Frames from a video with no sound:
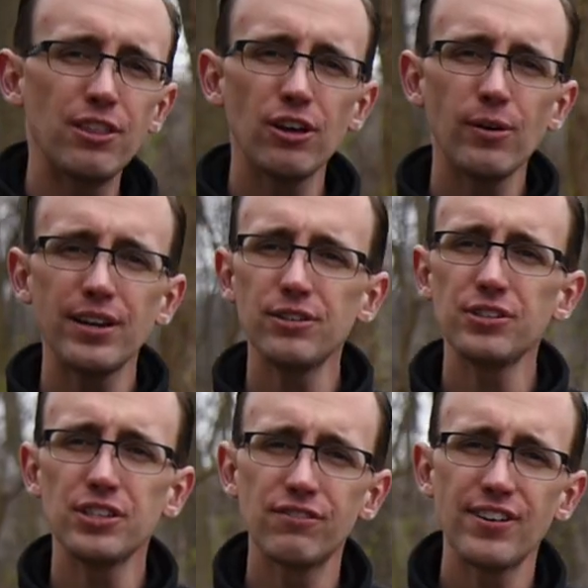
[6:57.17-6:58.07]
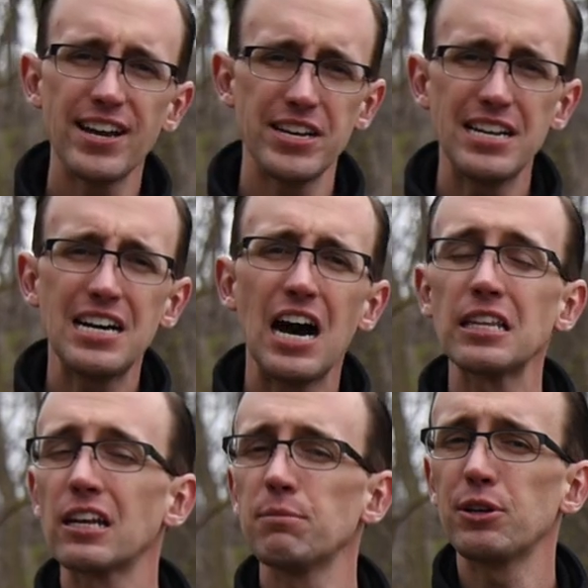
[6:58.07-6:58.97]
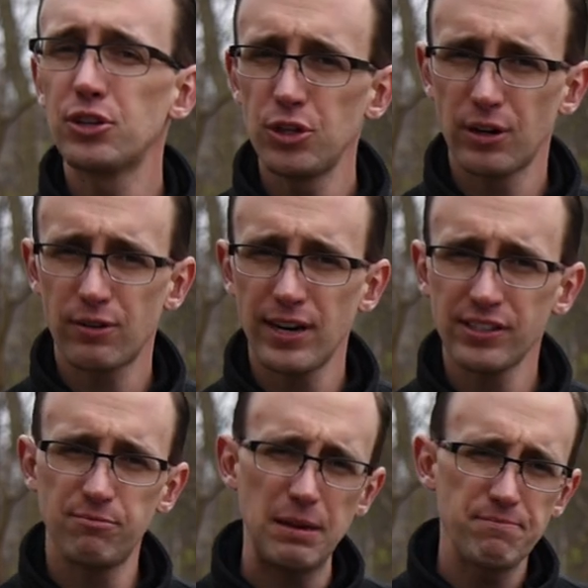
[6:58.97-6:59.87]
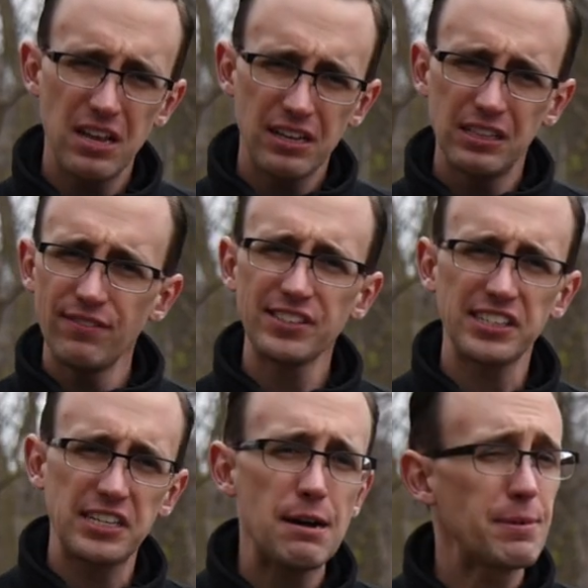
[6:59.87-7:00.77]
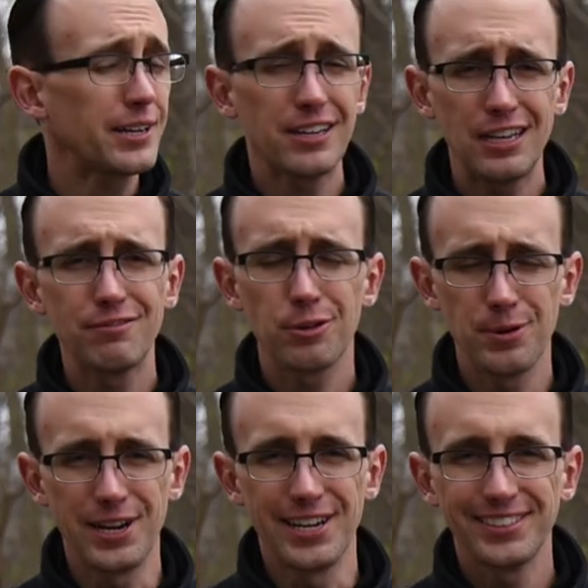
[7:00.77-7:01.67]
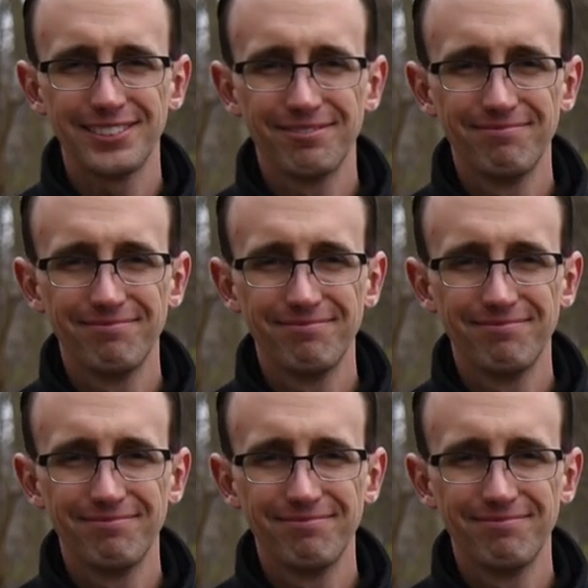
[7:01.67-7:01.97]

me, though I do still find it a little bit too aggressive, but leave us a comment. I'd love to read it.